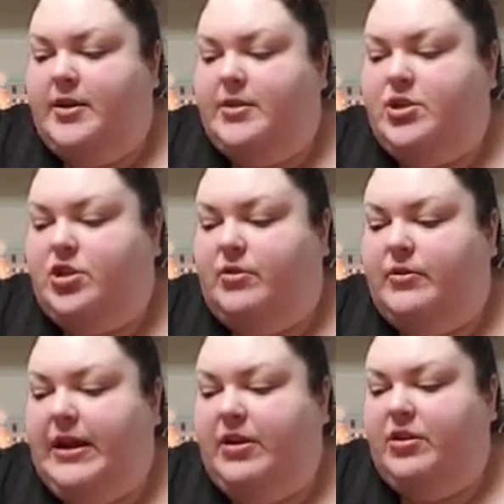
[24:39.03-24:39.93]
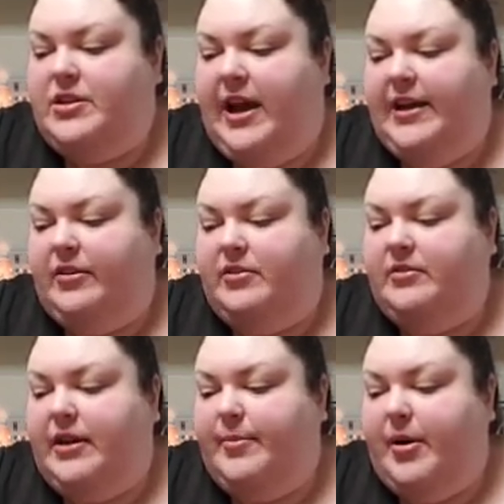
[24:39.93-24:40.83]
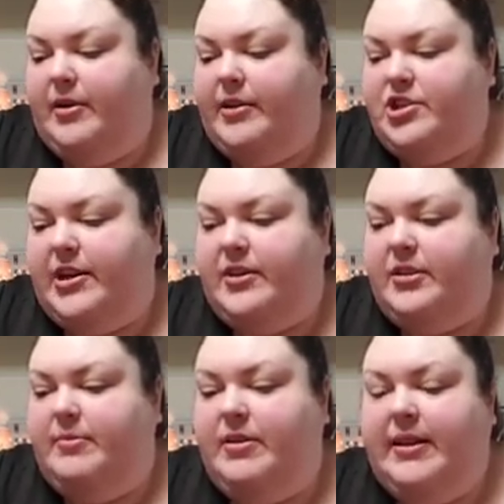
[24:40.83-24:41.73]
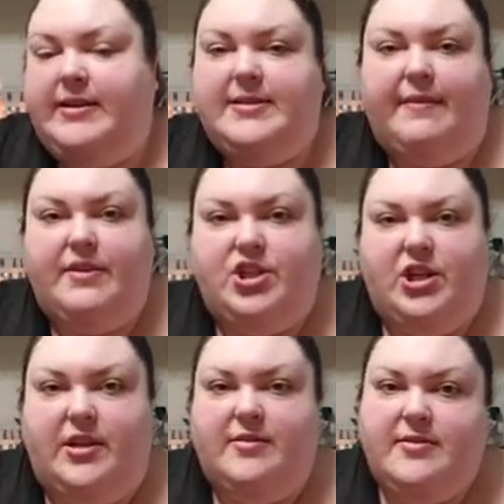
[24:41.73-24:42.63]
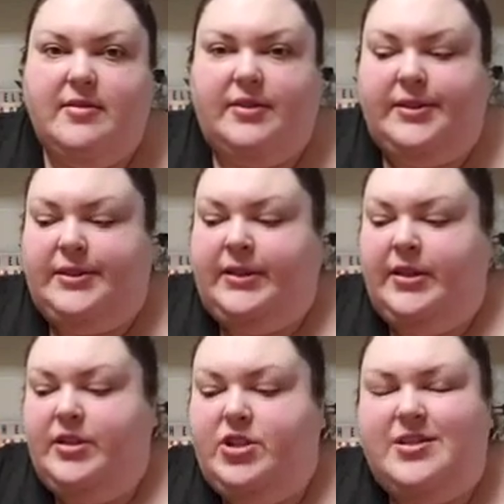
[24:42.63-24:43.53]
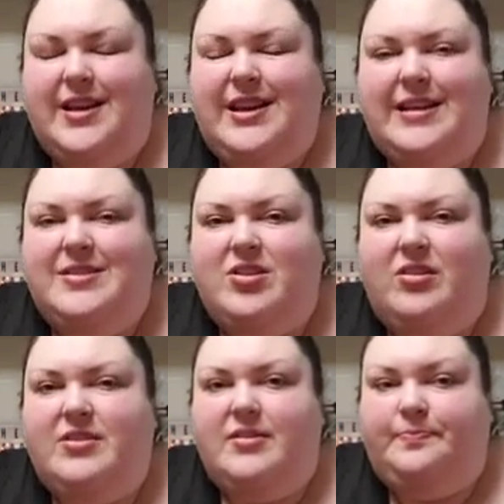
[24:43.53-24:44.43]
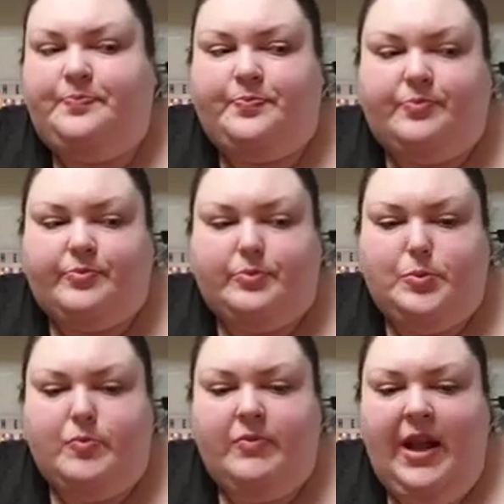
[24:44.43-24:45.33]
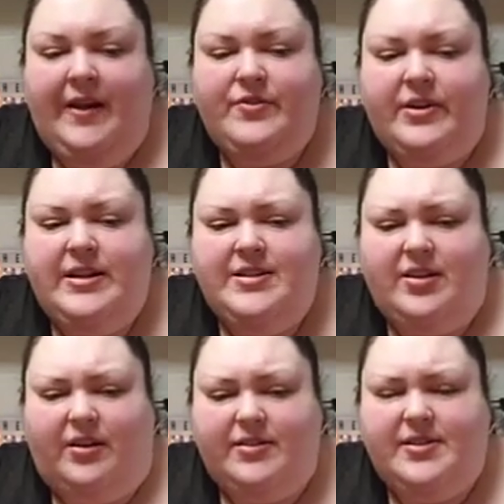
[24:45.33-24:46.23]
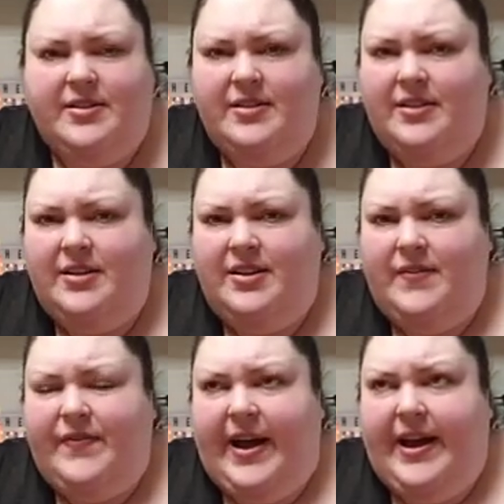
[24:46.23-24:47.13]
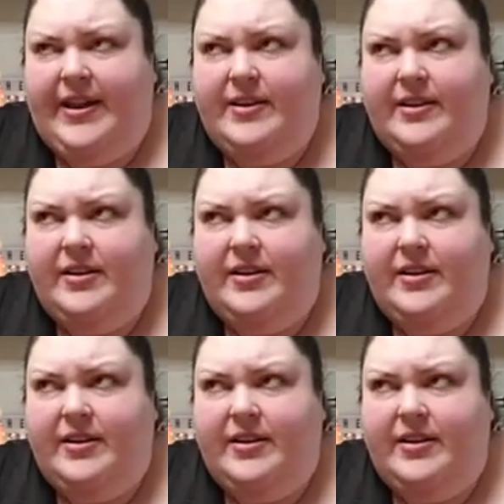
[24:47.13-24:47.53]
She'll, in her title, unapologetically be like 7 chins. Just like insults after insults. That,